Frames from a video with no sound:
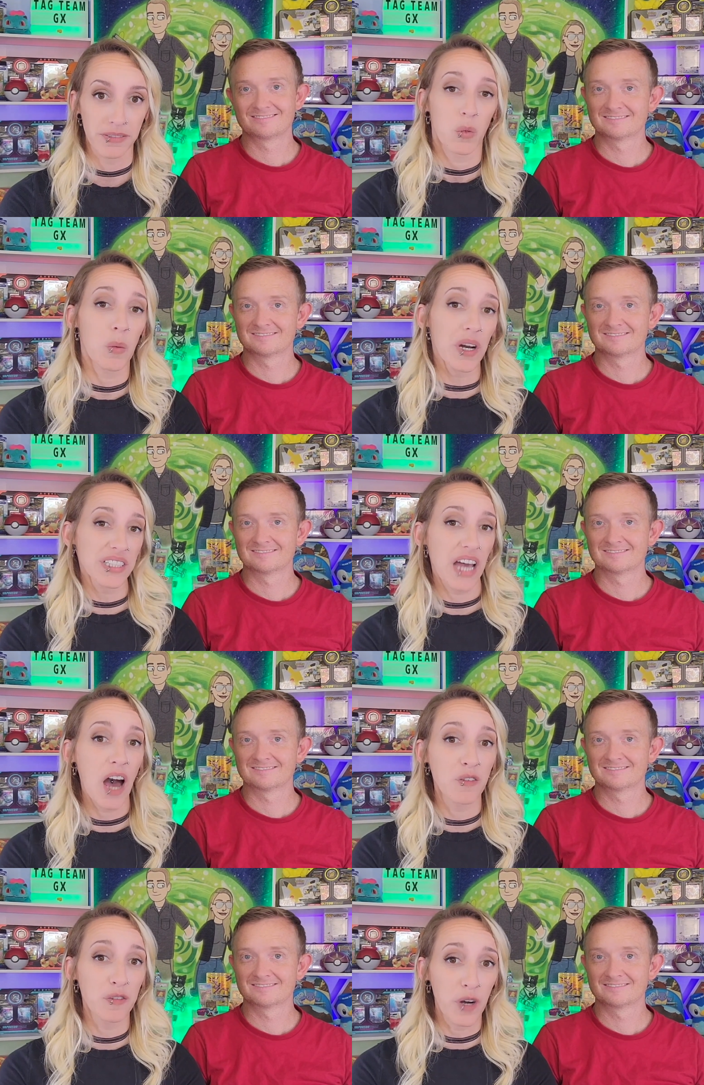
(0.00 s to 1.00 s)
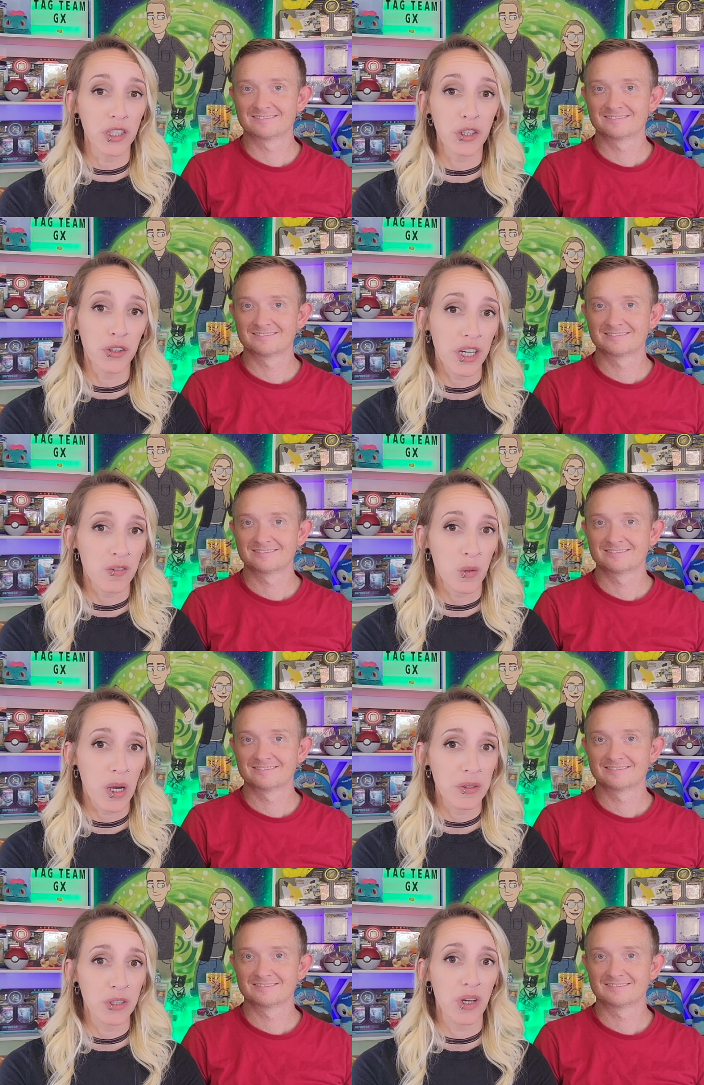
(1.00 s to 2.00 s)
Speaker 1: We wanted to have a fun little
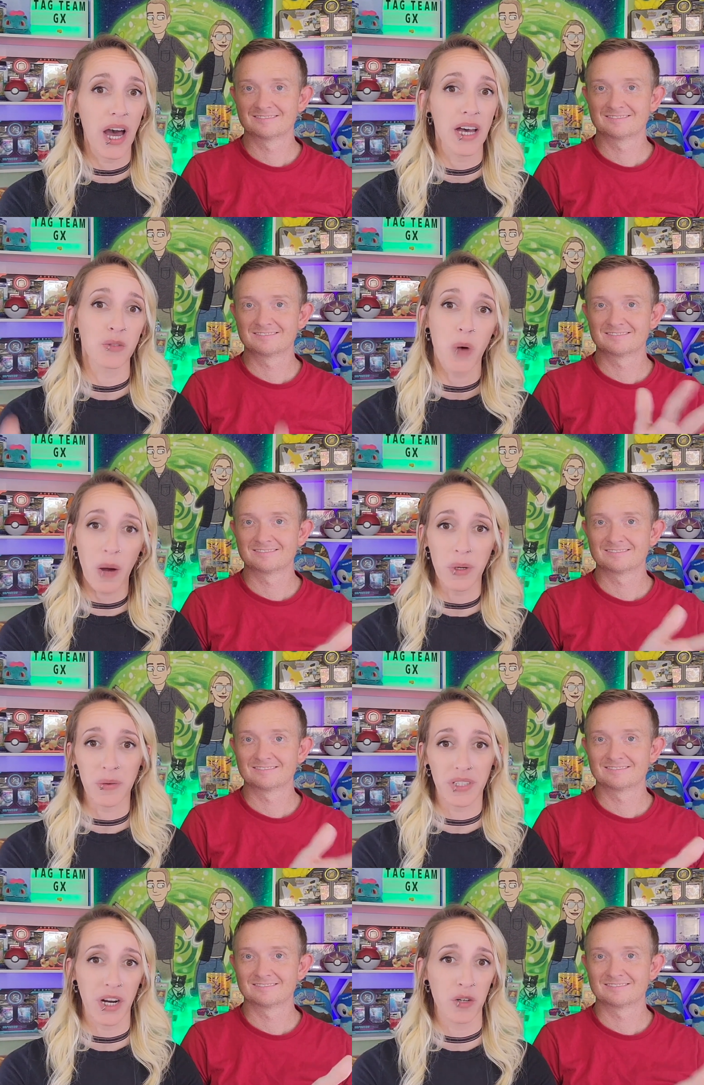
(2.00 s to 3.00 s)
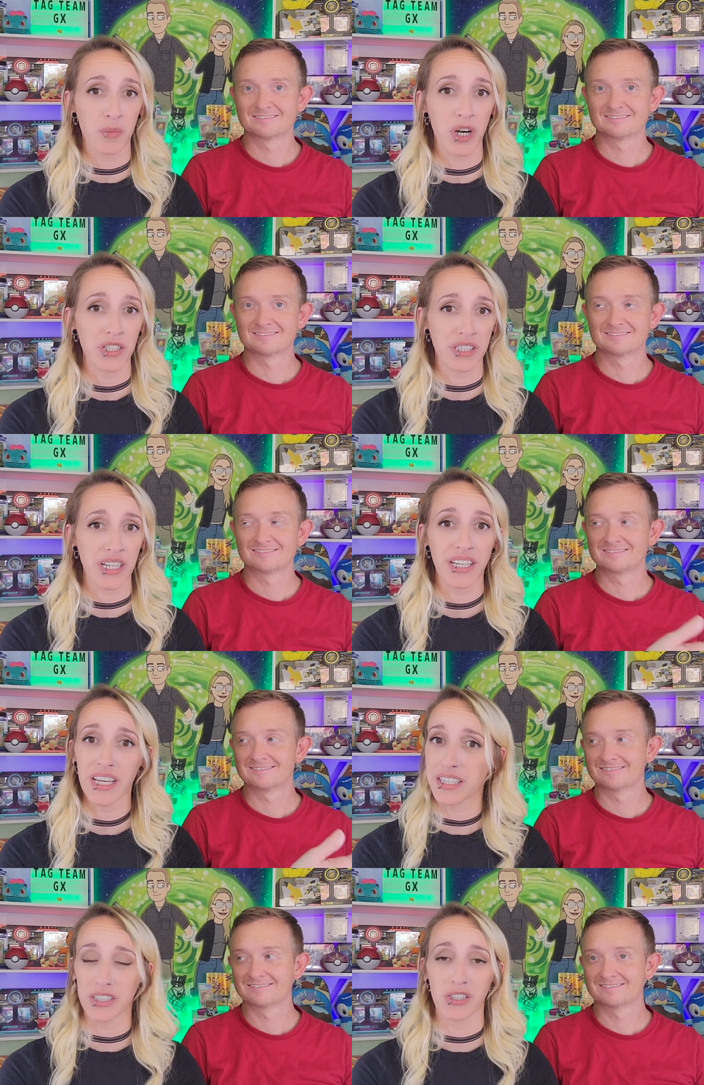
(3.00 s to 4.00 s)
giveaway with you guys while we were there in person,
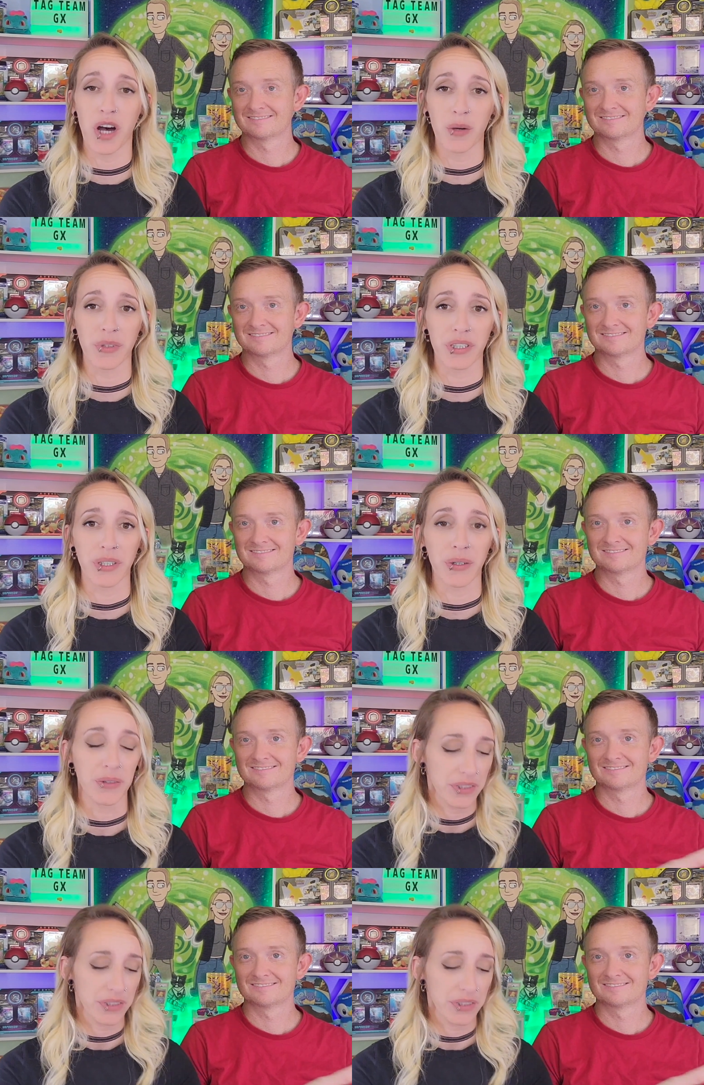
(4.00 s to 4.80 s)
getting to talk with you.